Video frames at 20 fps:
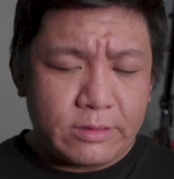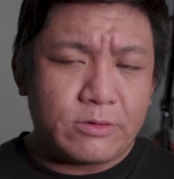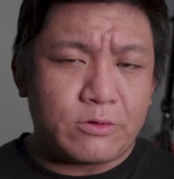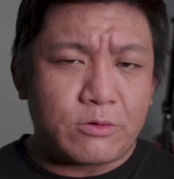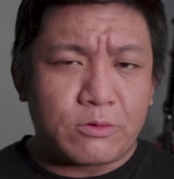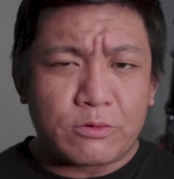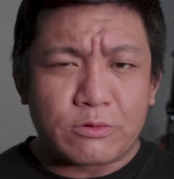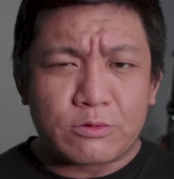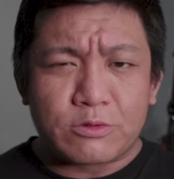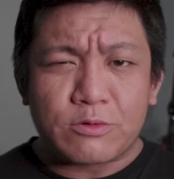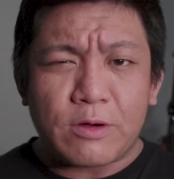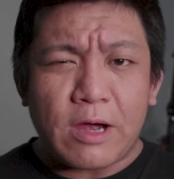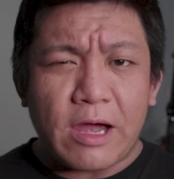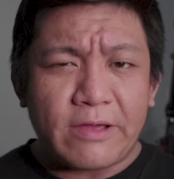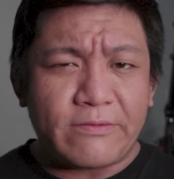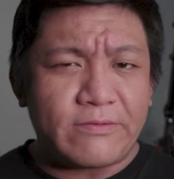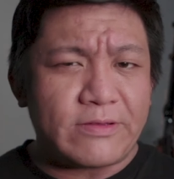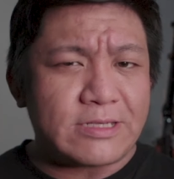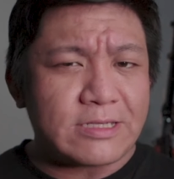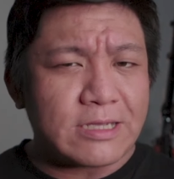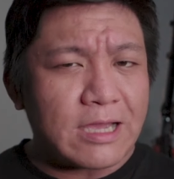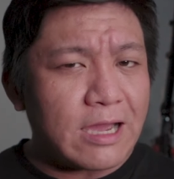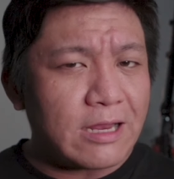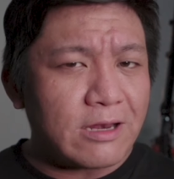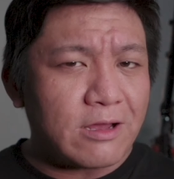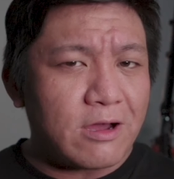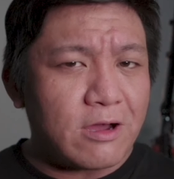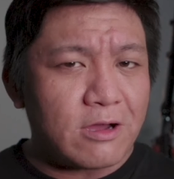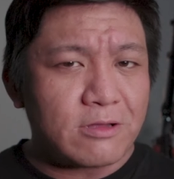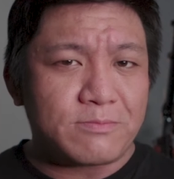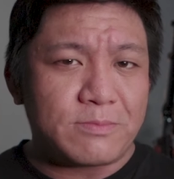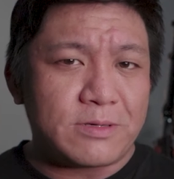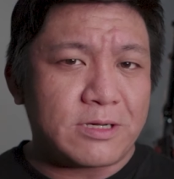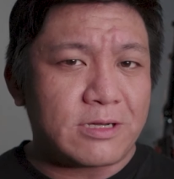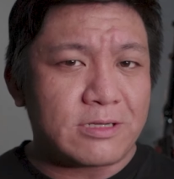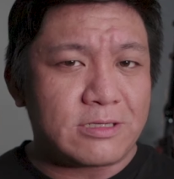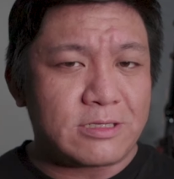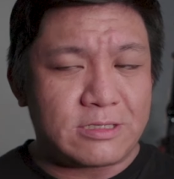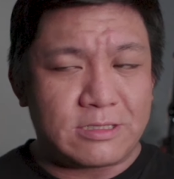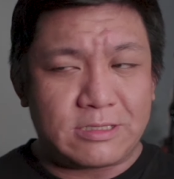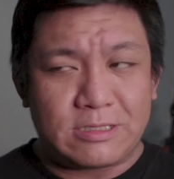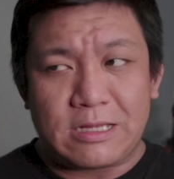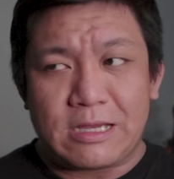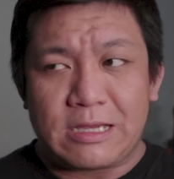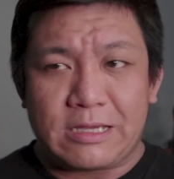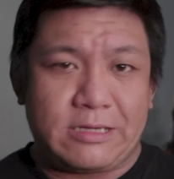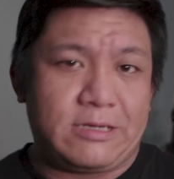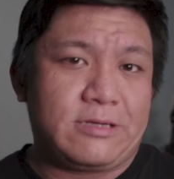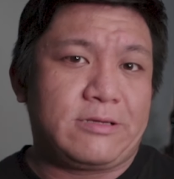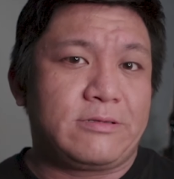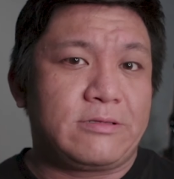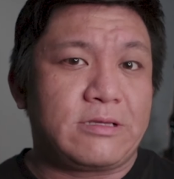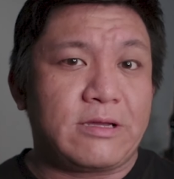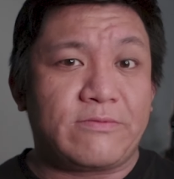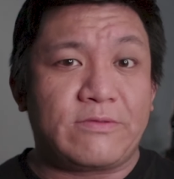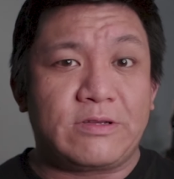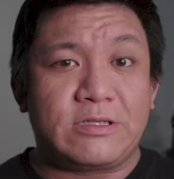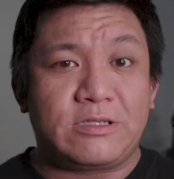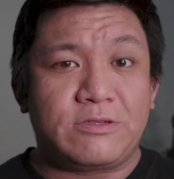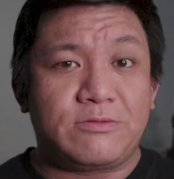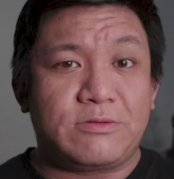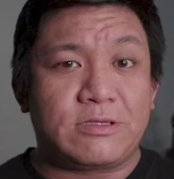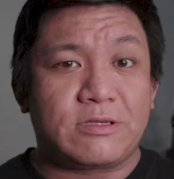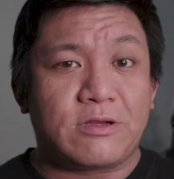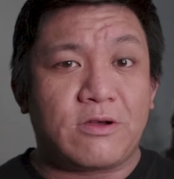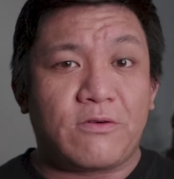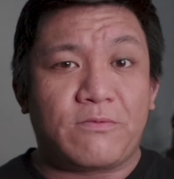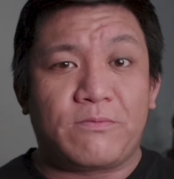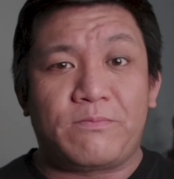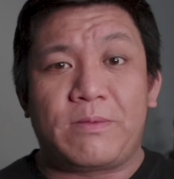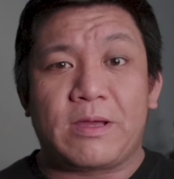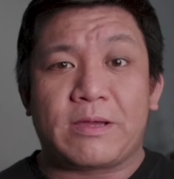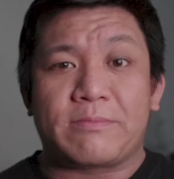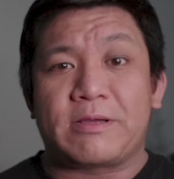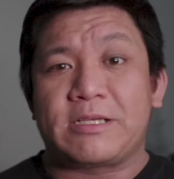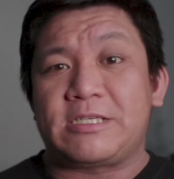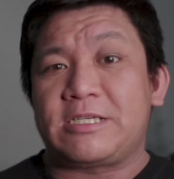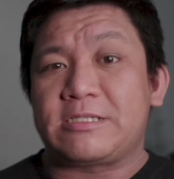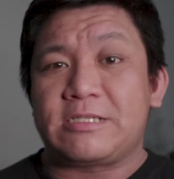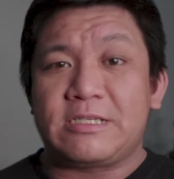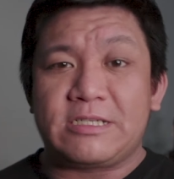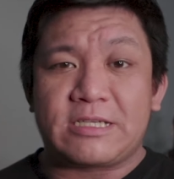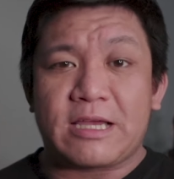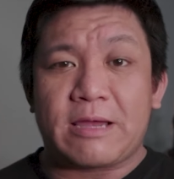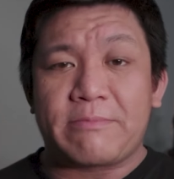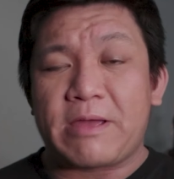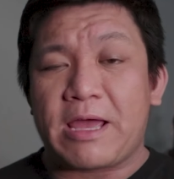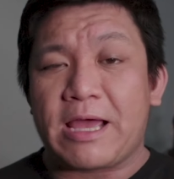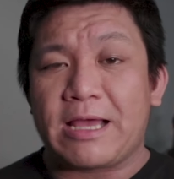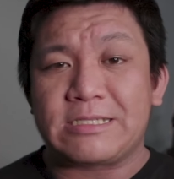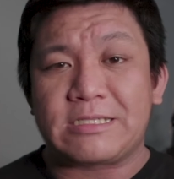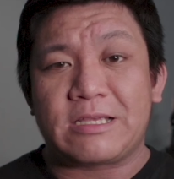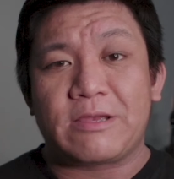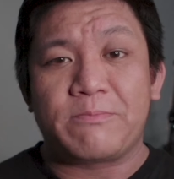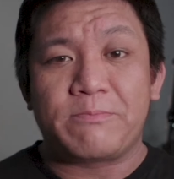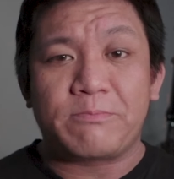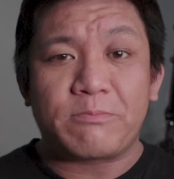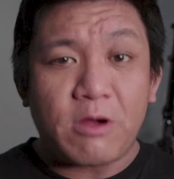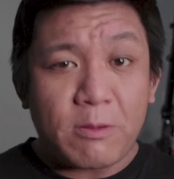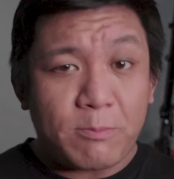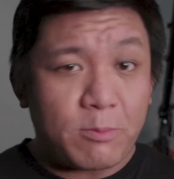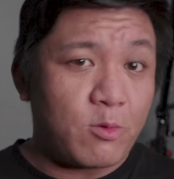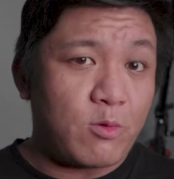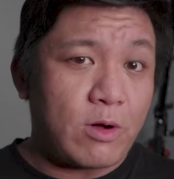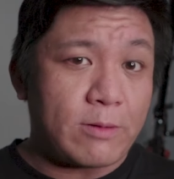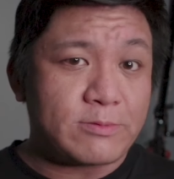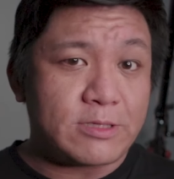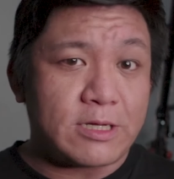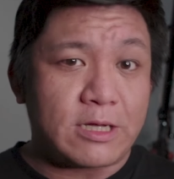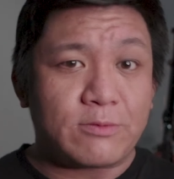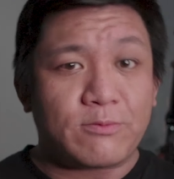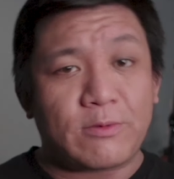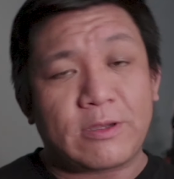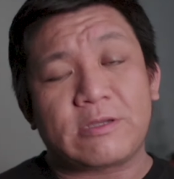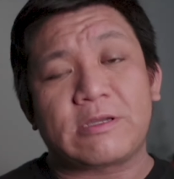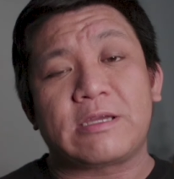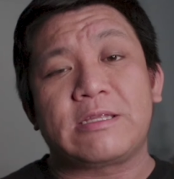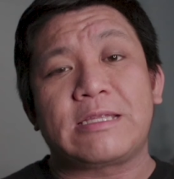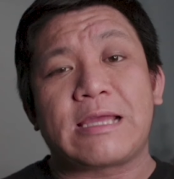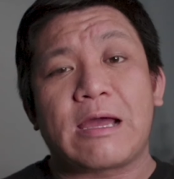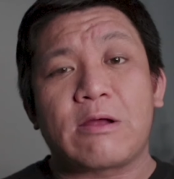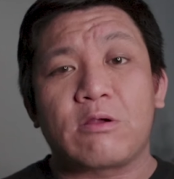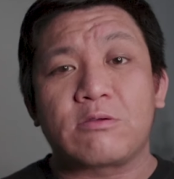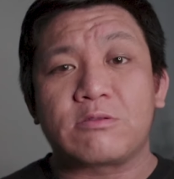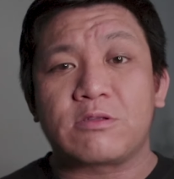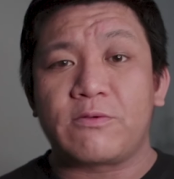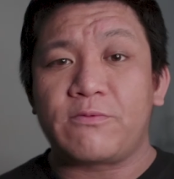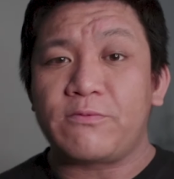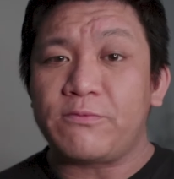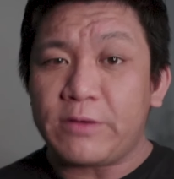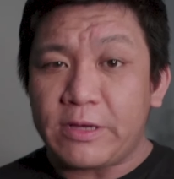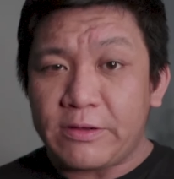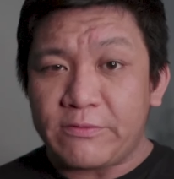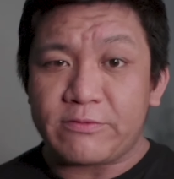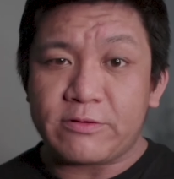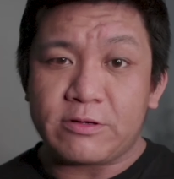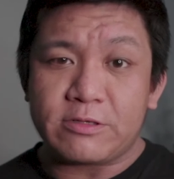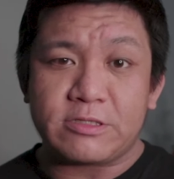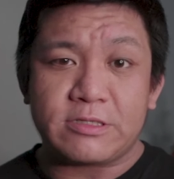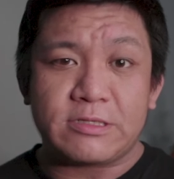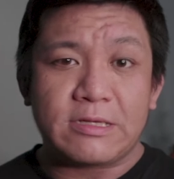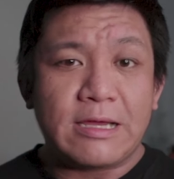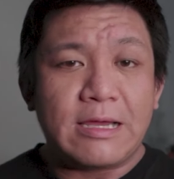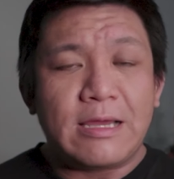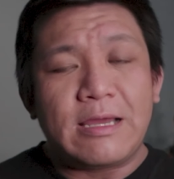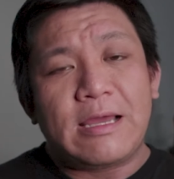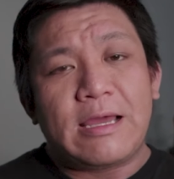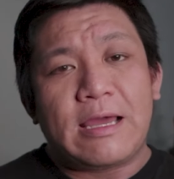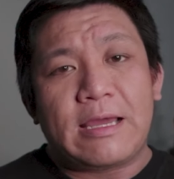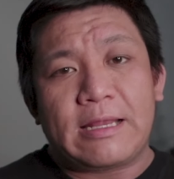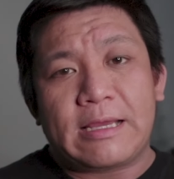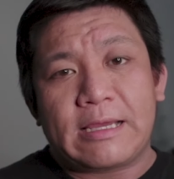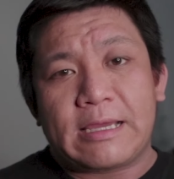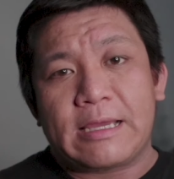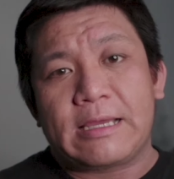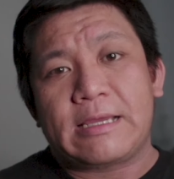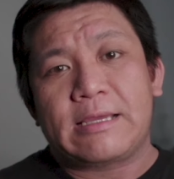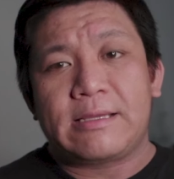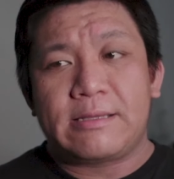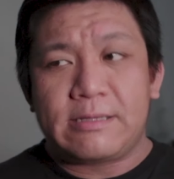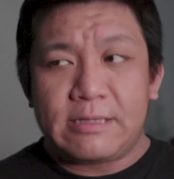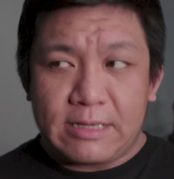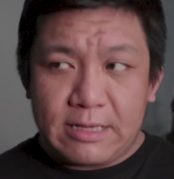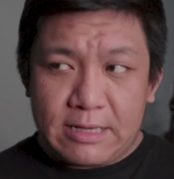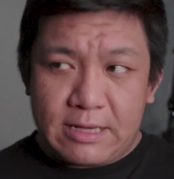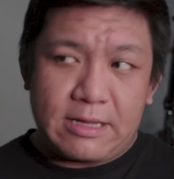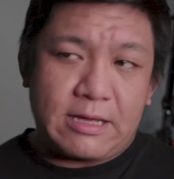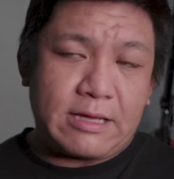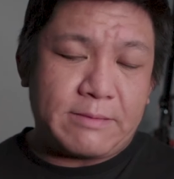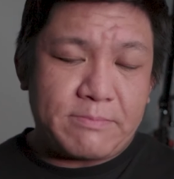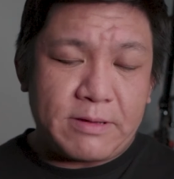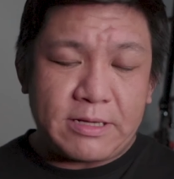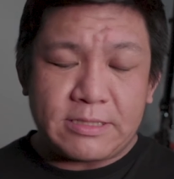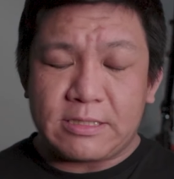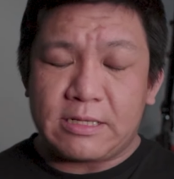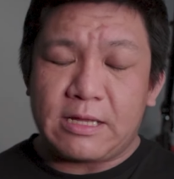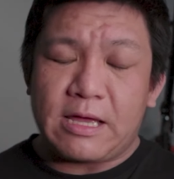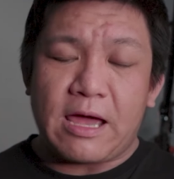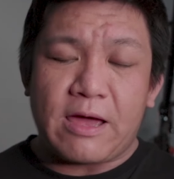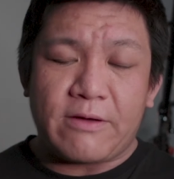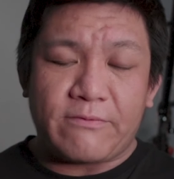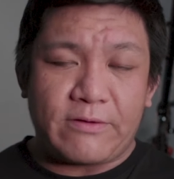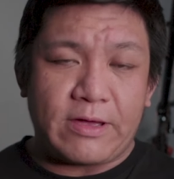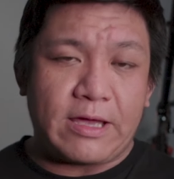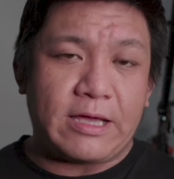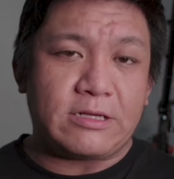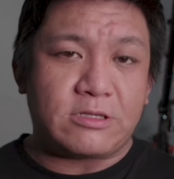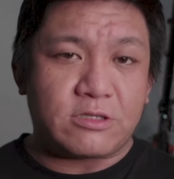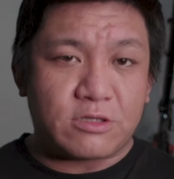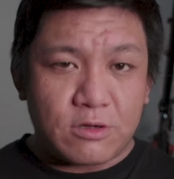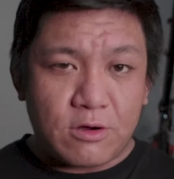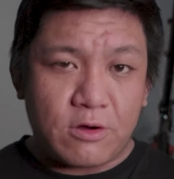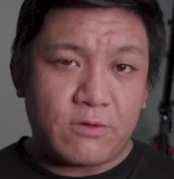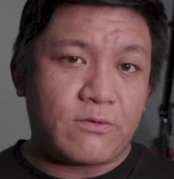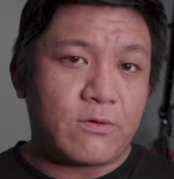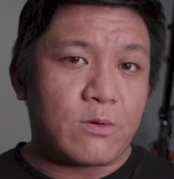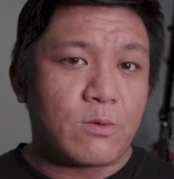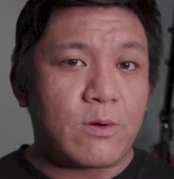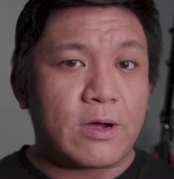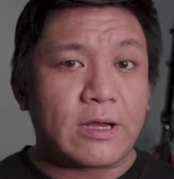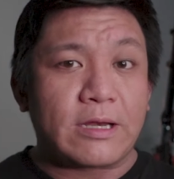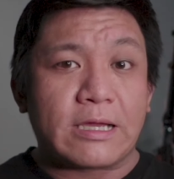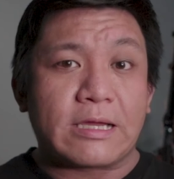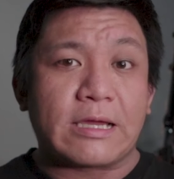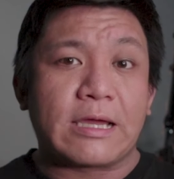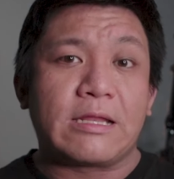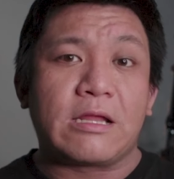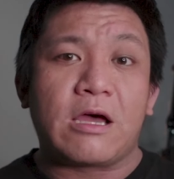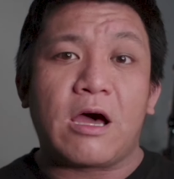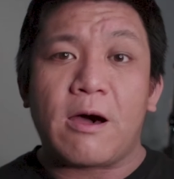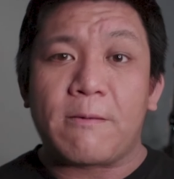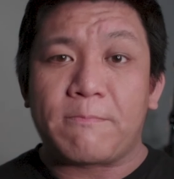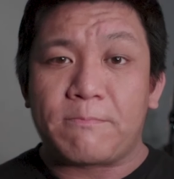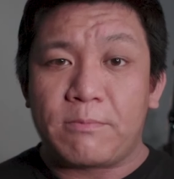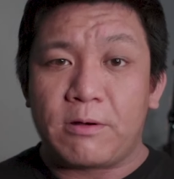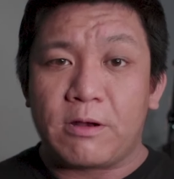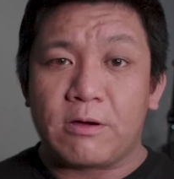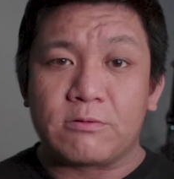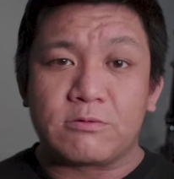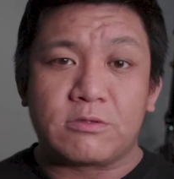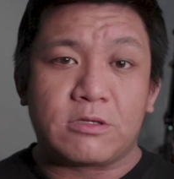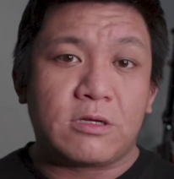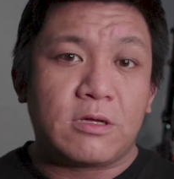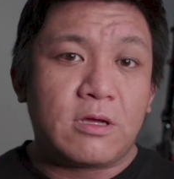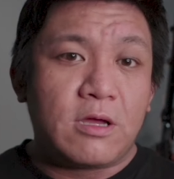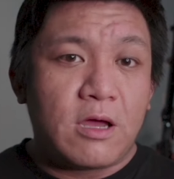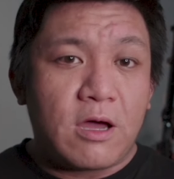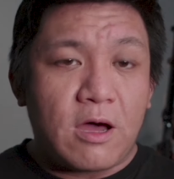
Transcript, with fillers: Google Drive is kind of odd because like DaVinci Resolve Blackmagic Design has a proper website where you can download the free version and I can they basically have a server where they can upload,